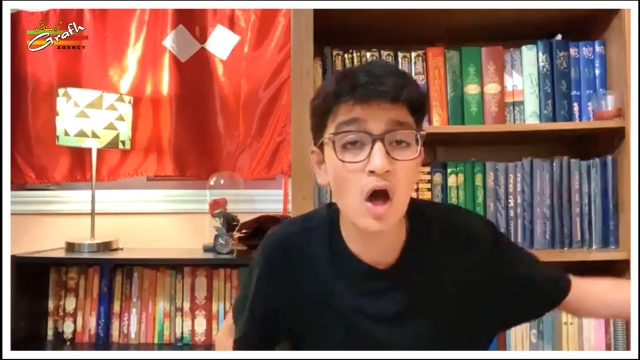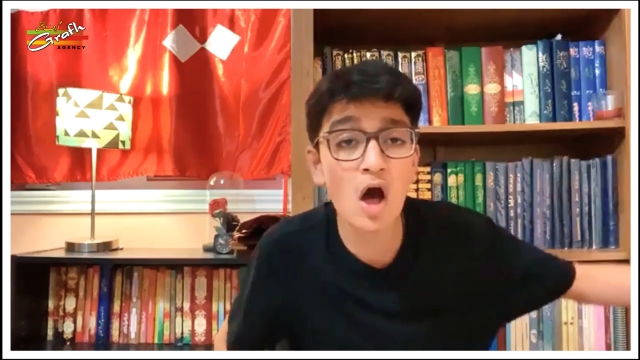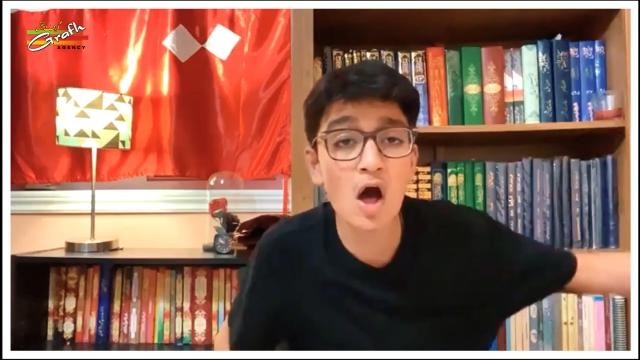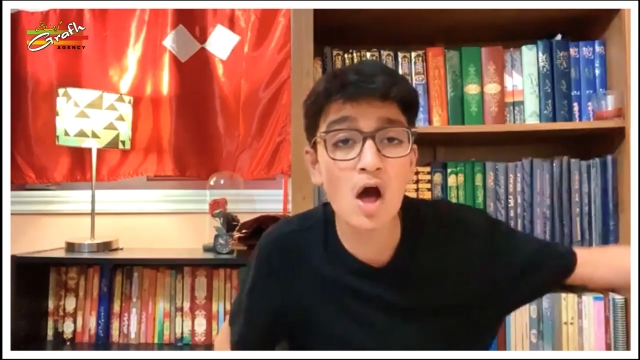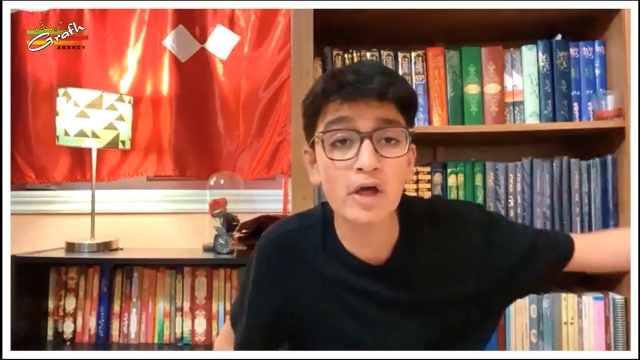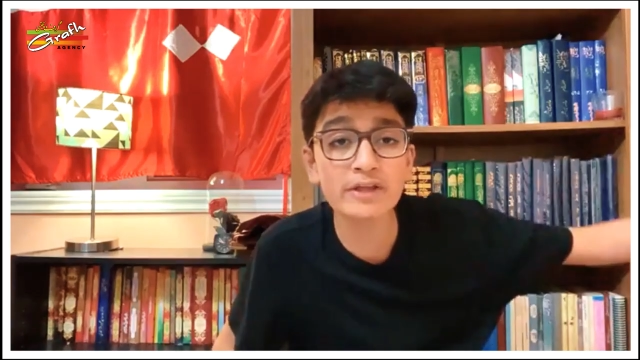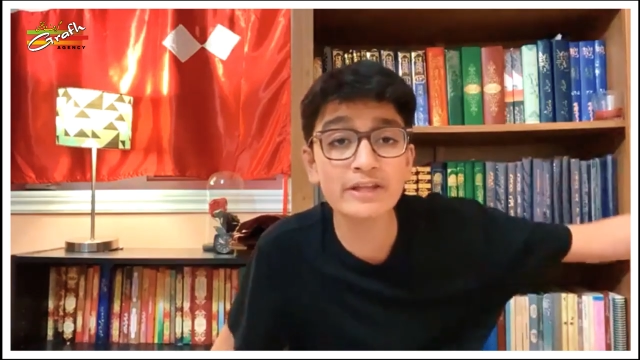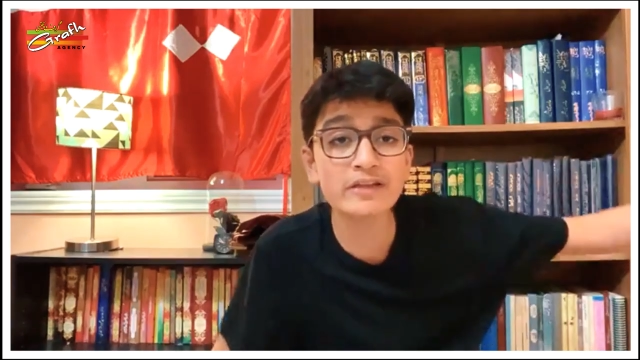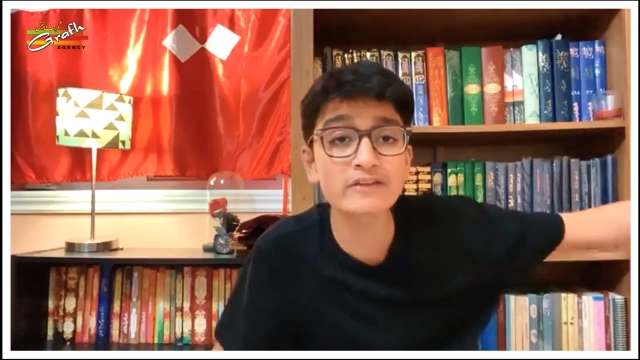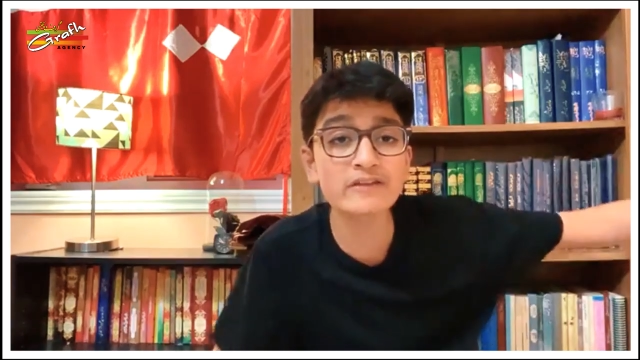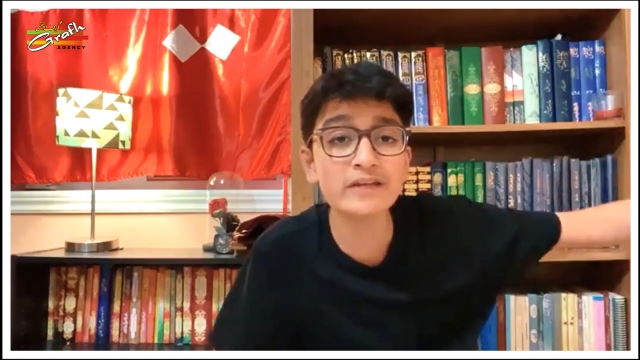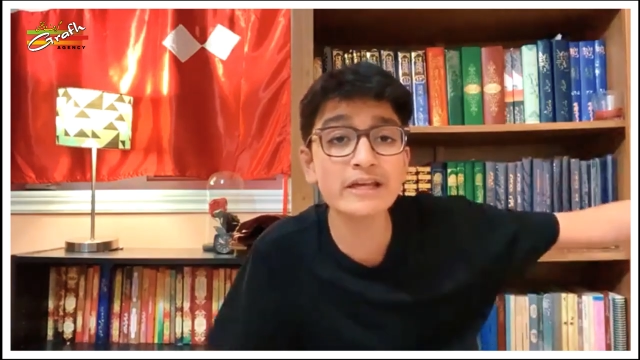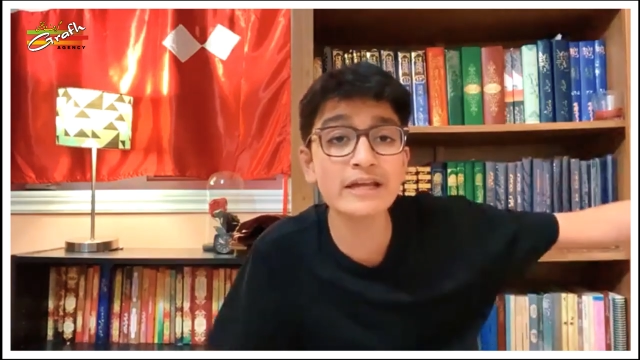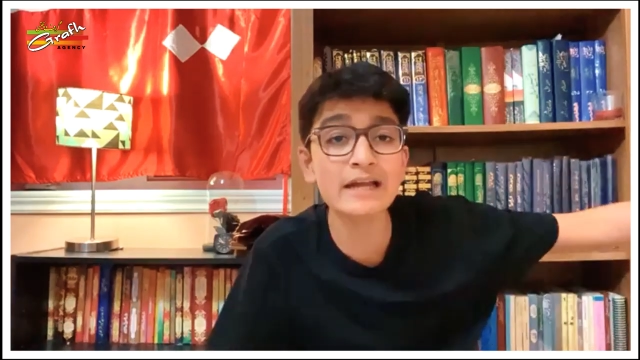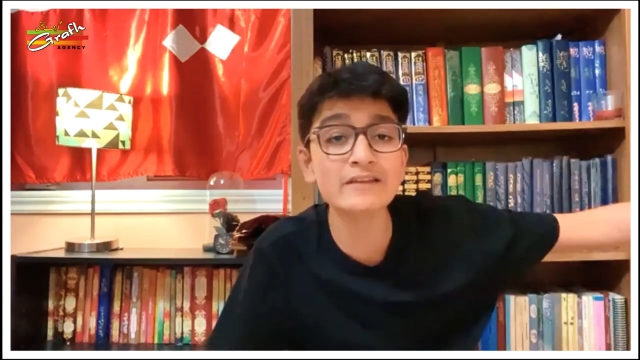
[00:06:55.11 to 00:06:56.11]
all
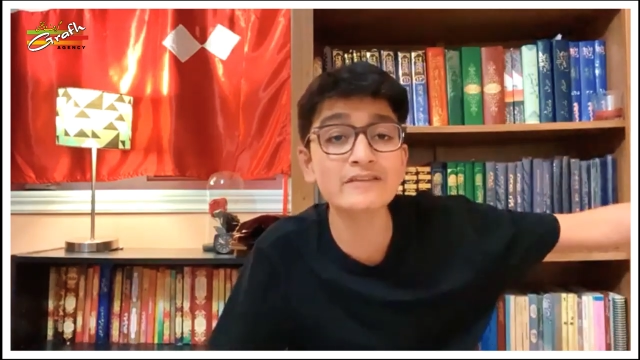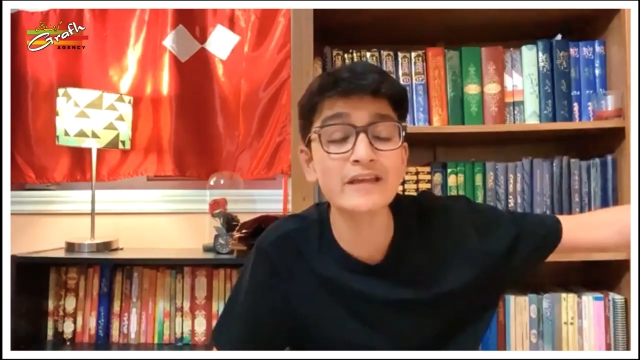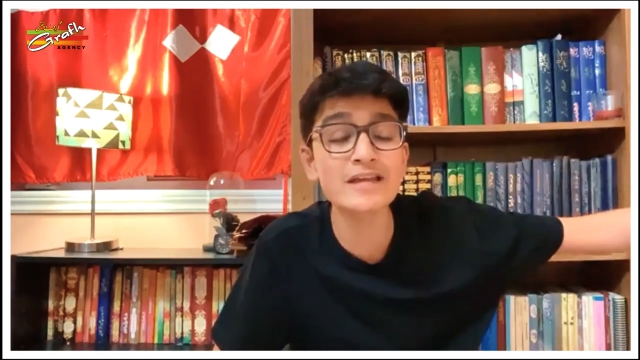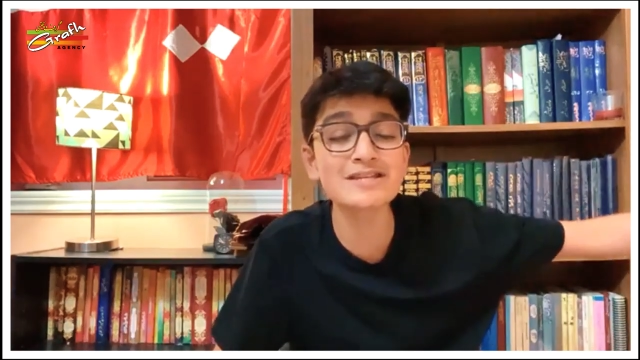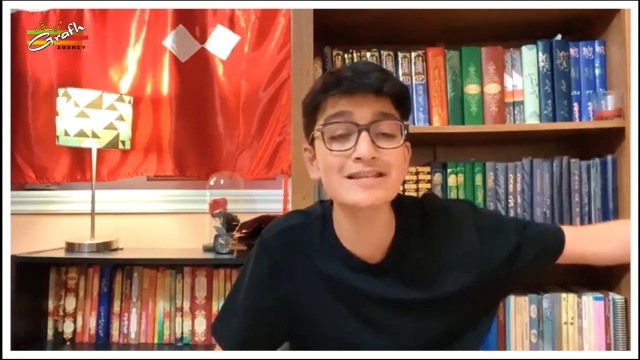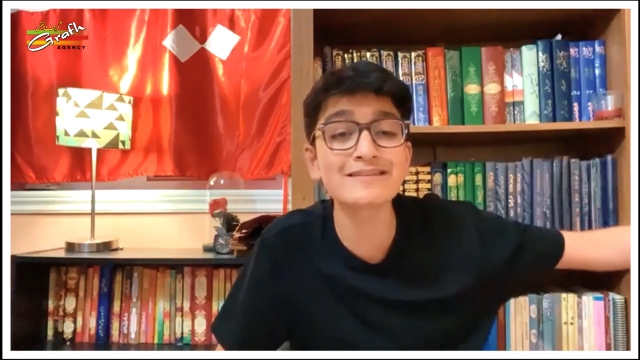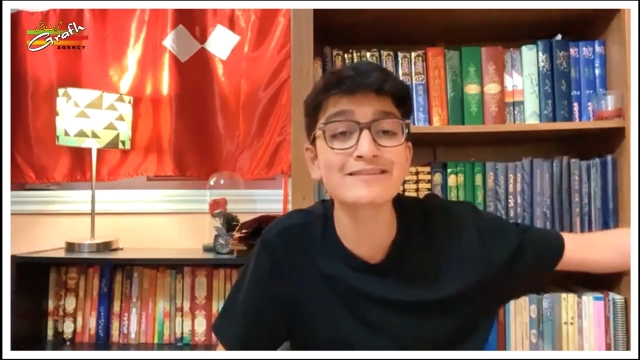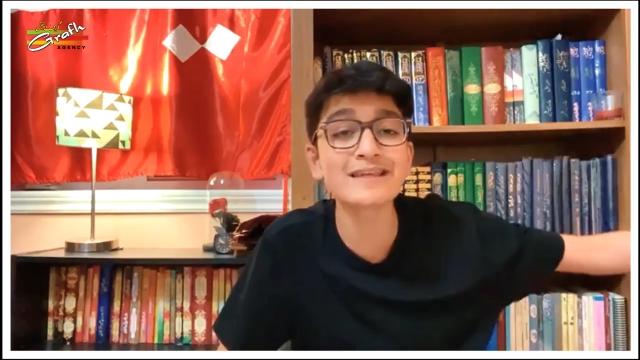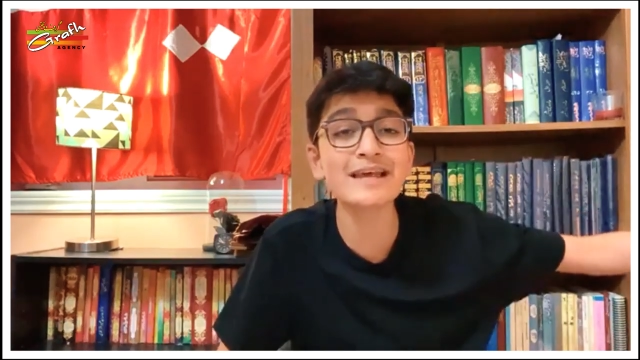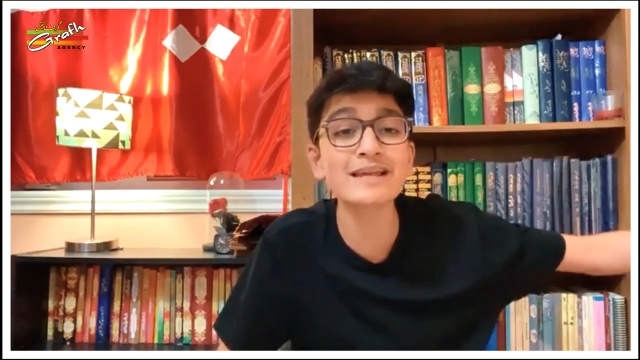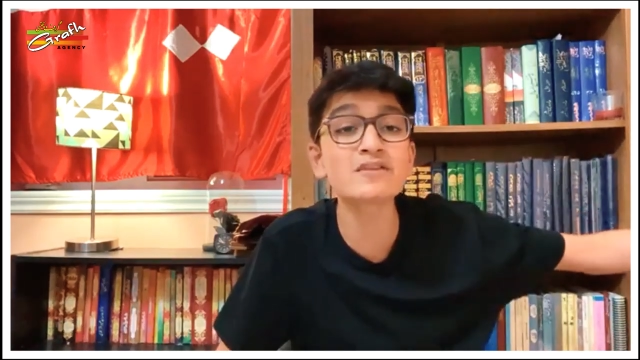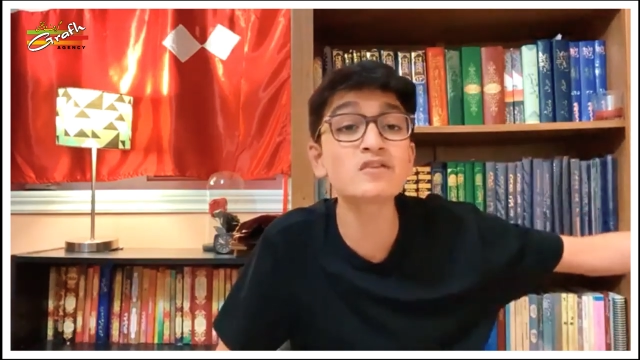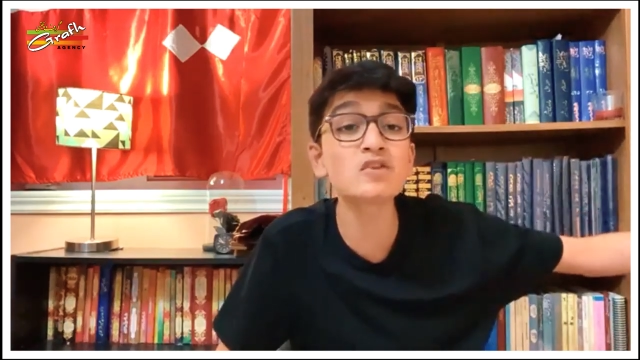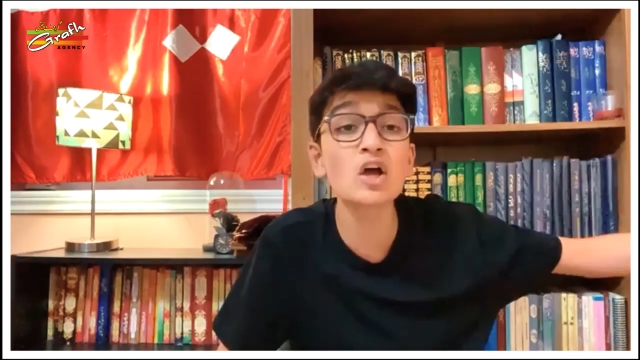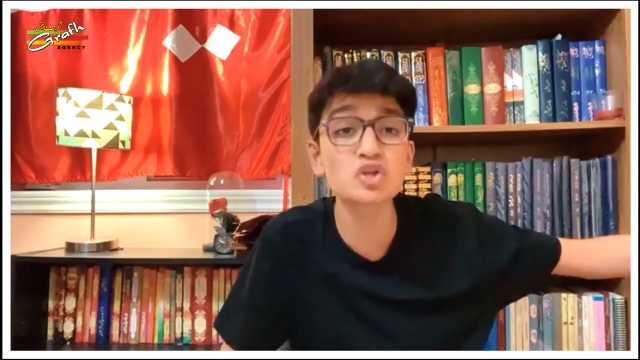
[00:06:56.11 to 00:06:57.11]
Yazid and his agent
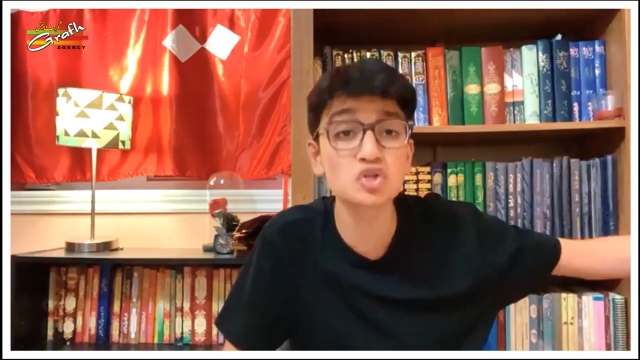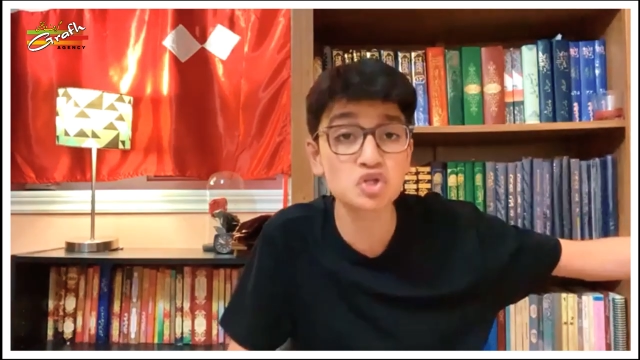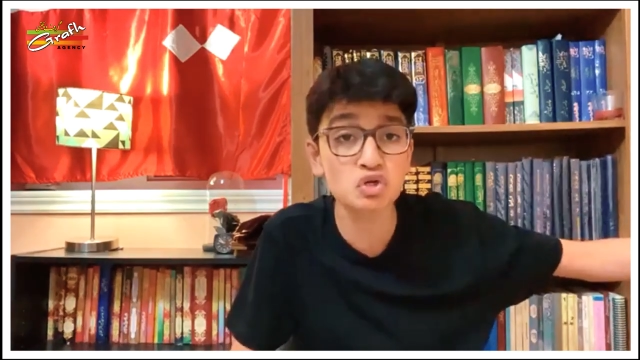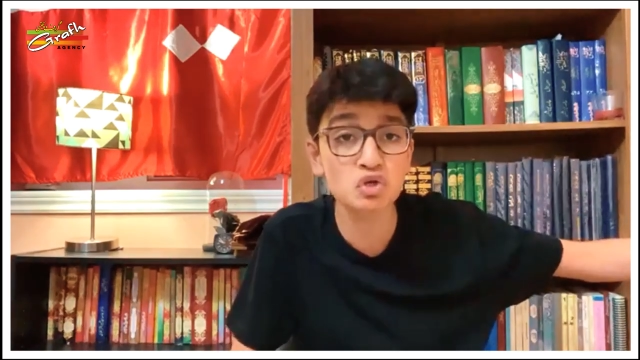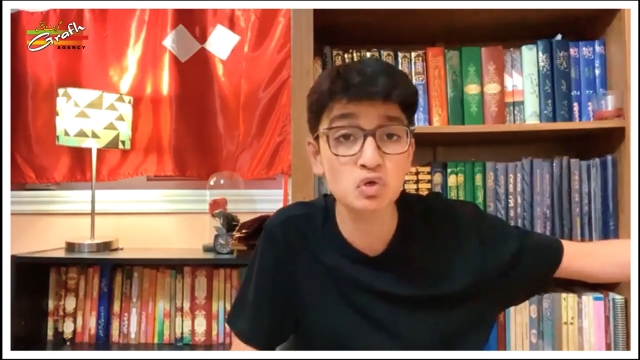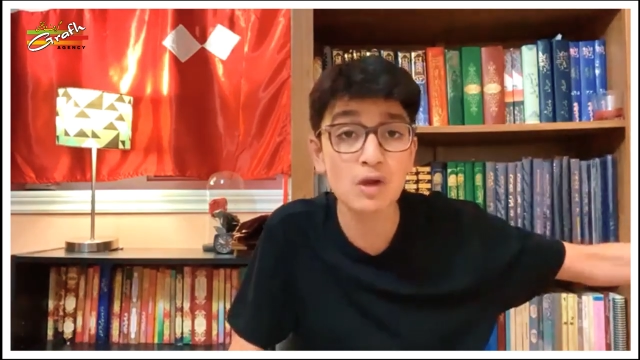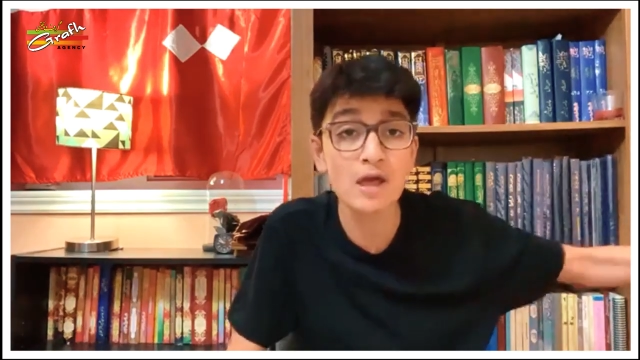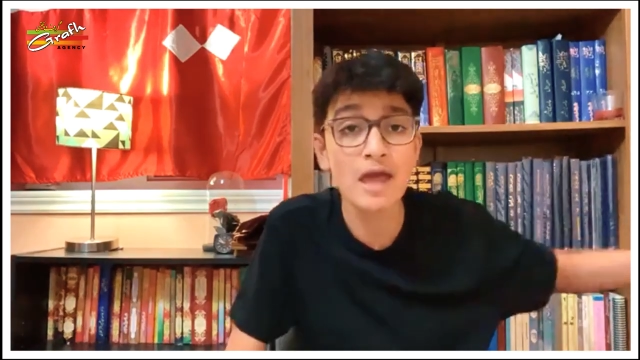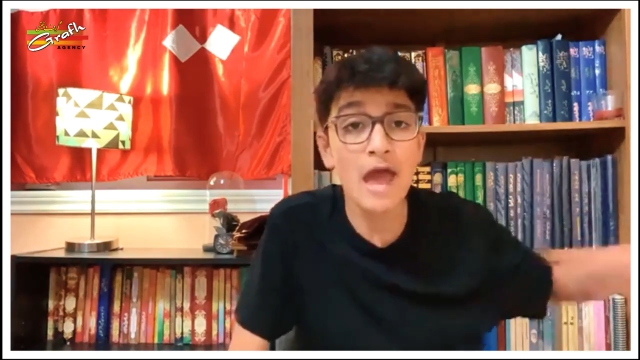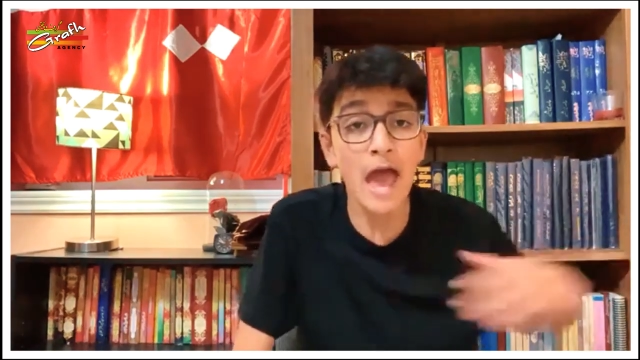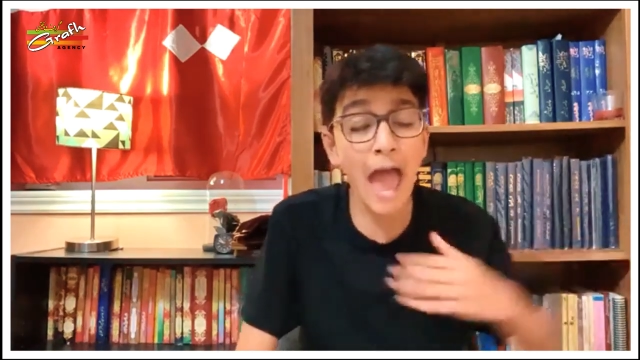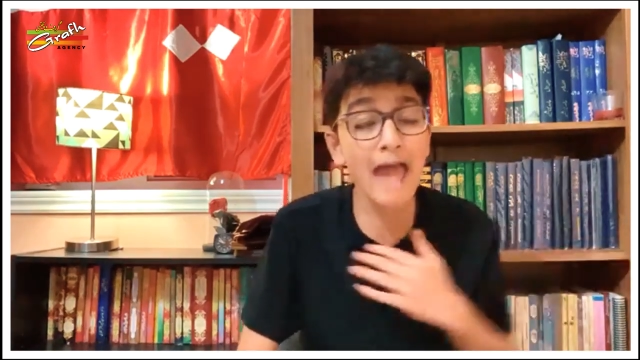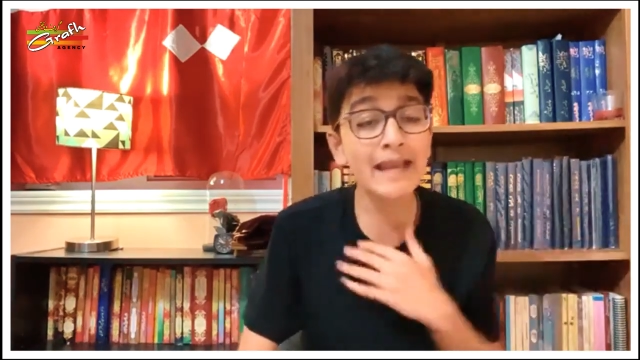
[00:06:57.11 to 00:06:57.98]
said is not true,